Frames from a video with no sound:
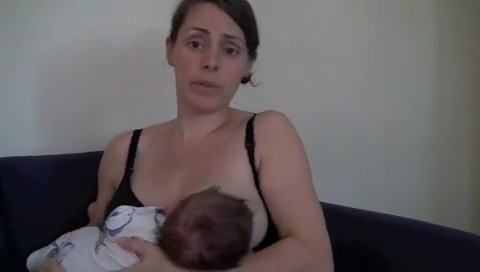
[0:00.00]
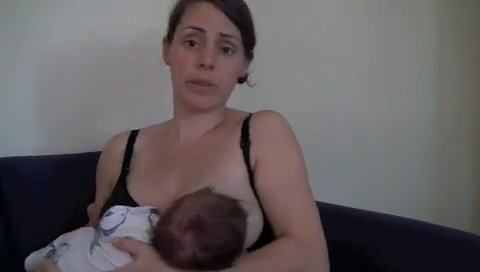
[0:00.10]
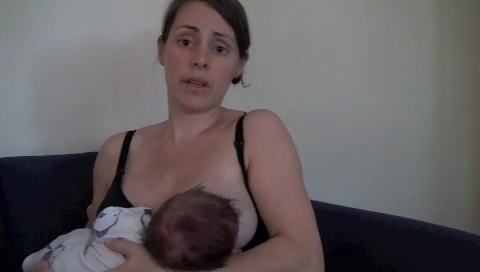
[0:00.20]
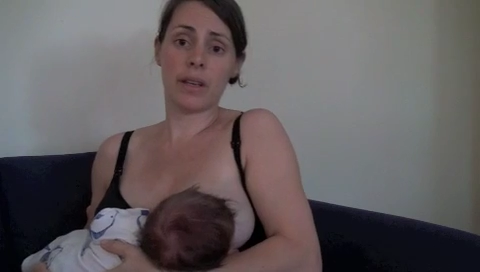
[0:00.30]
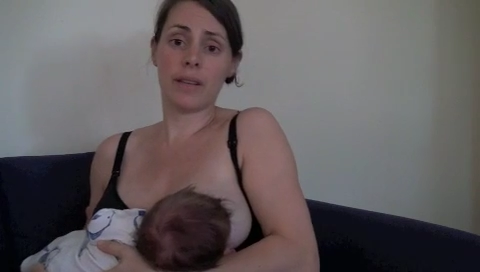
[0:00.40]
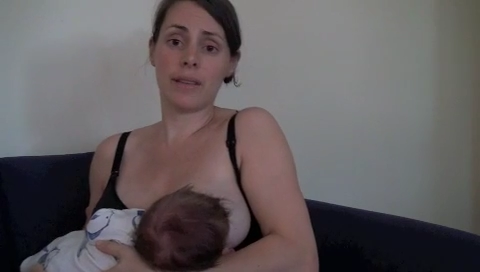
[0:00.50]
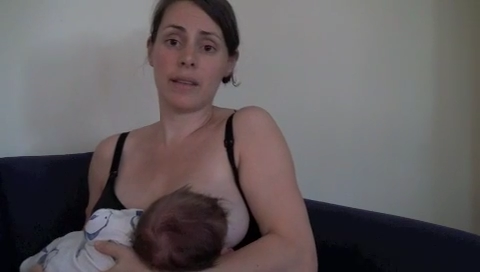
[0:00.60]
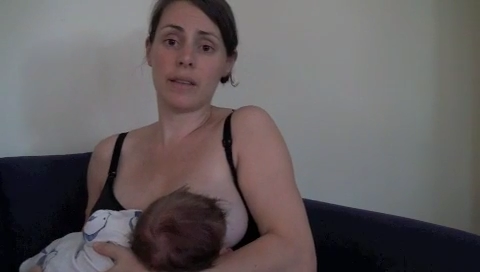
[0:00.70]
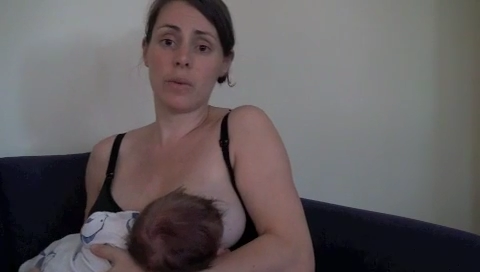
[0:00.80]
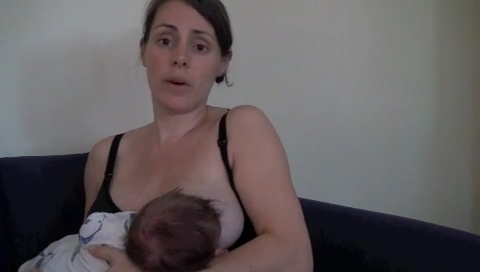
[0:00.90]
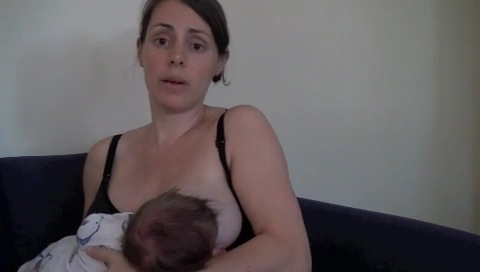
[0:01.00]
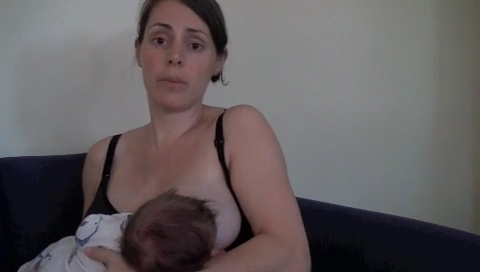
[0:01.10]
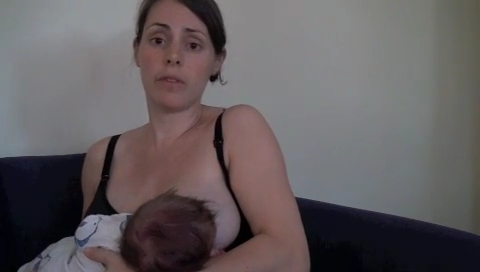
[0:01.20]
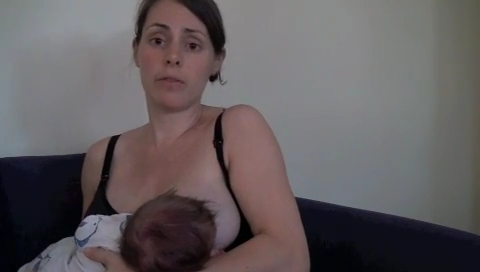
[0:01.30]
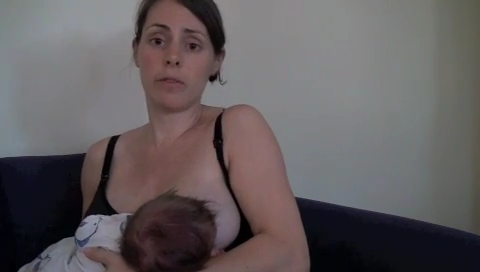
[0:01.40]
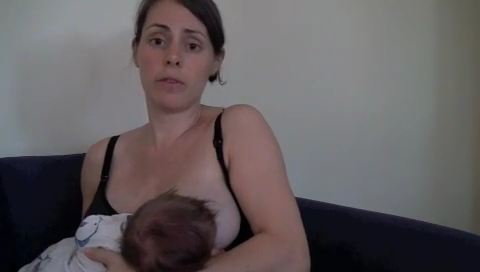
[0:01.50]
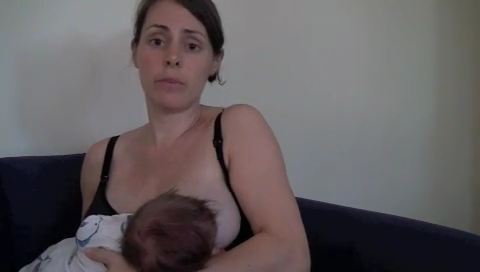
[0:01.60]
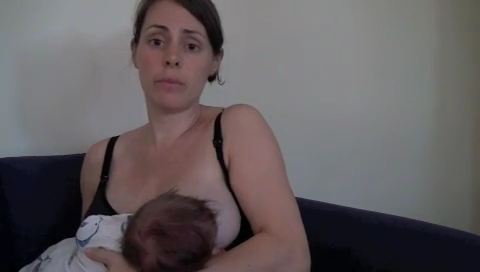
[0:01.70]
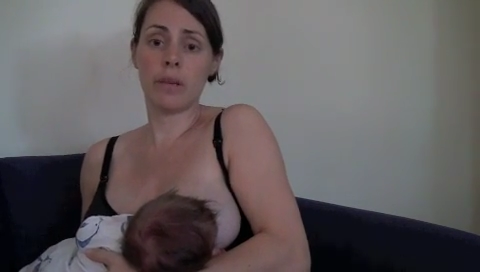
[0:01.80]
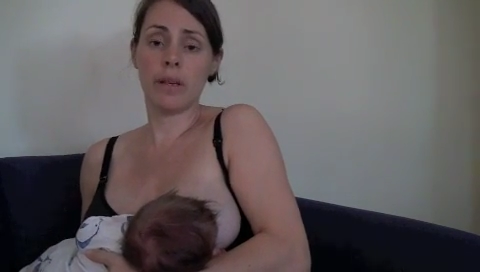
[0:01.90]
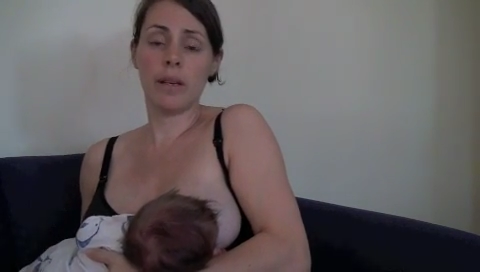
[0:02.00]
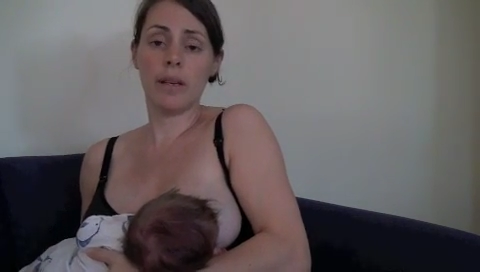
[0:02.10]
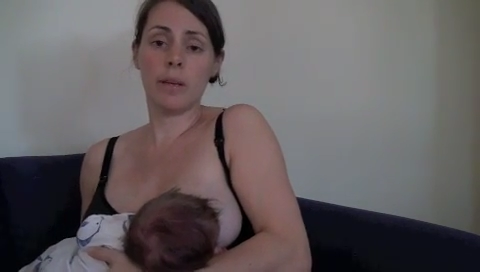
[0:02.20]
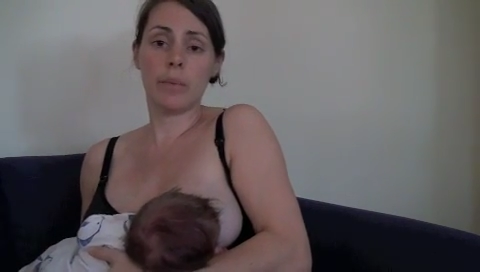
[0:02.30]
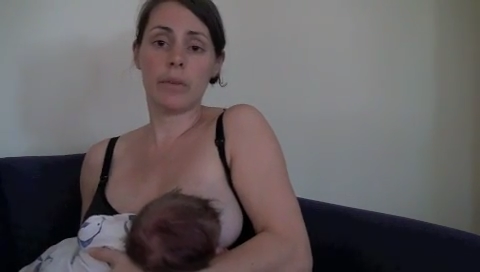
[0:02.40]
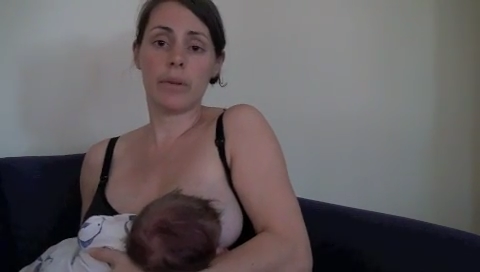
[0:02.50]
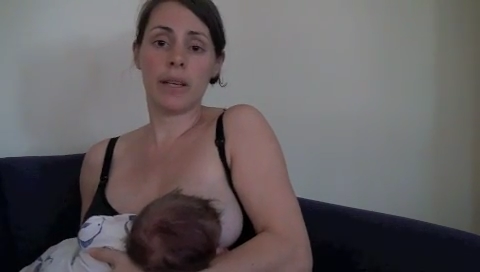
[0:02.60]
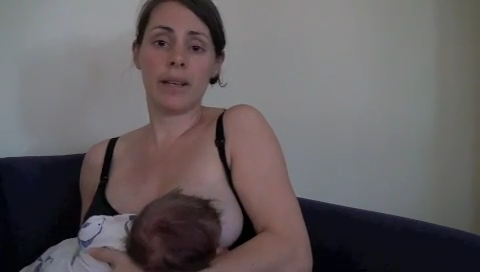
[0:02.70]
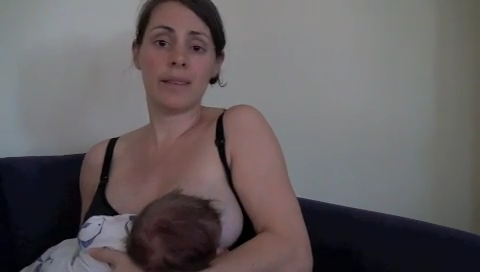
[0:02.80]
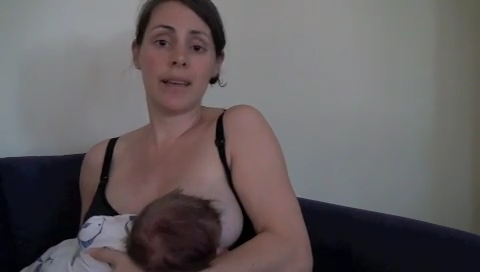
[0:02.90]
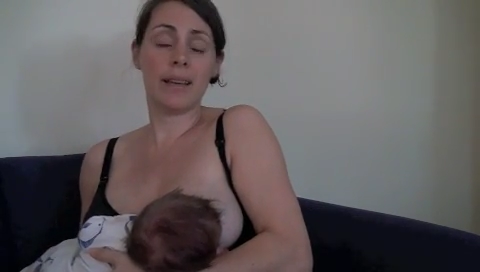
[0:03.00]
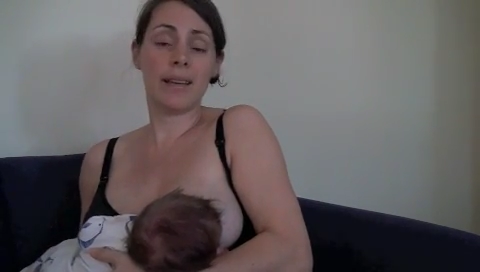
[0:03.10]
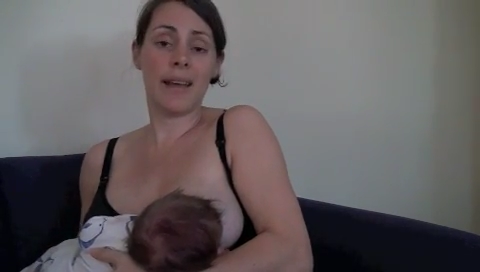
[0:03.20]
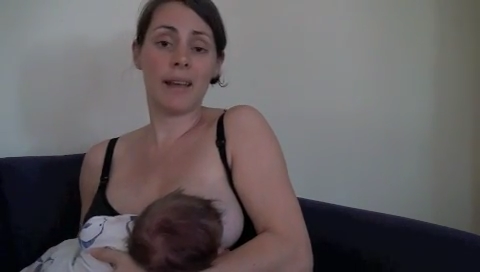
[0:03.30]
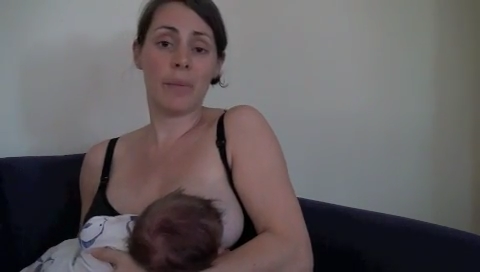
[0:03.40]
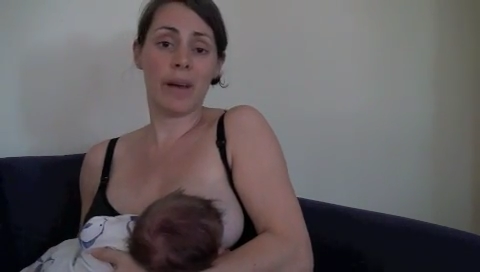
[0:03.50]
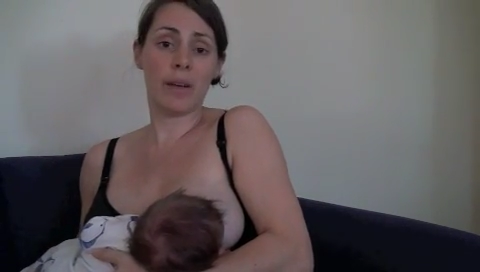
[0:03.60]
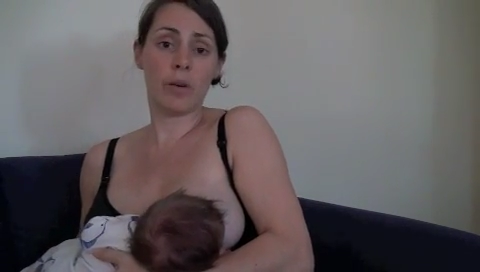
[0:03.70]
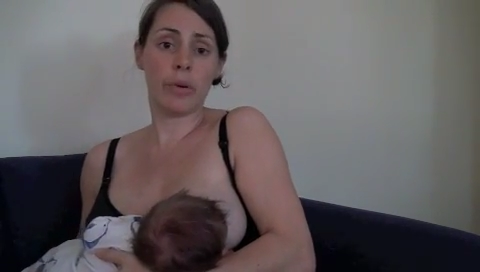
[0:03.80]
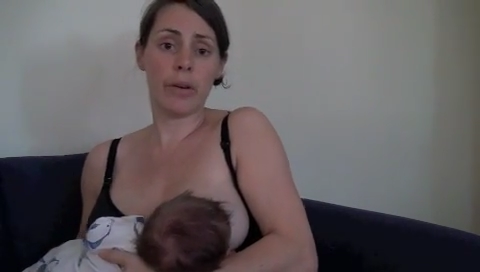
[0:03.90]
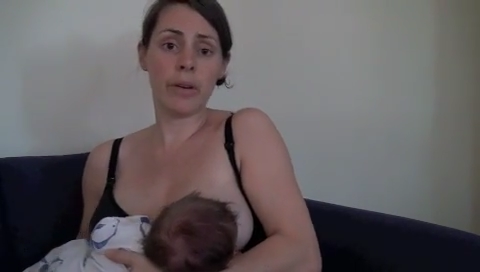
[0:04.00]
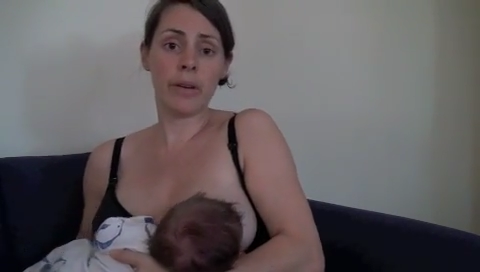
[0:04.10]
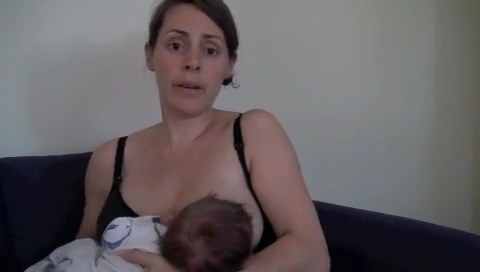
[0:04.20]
So you can see there's quite a bit of room between his head and my elbow.